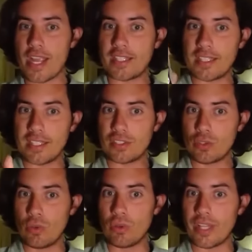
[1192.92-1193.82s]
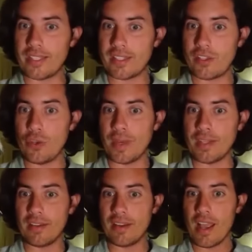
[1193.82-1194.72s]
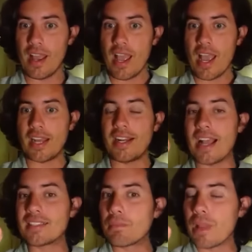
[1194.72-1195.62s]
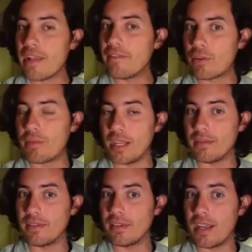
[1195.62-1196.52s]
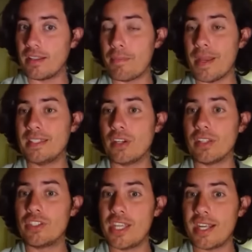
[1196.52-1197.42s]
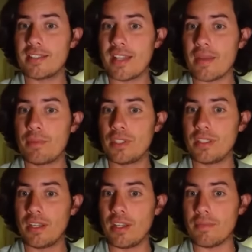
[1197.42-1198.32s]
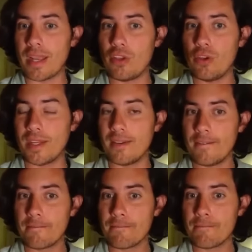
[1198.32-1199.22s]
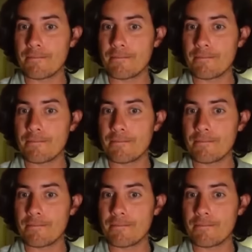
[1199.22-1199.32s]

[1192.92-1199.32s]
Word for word: created this tool that is a human and it has a plan for me. And depending on the gigas that I put in, the, in my human,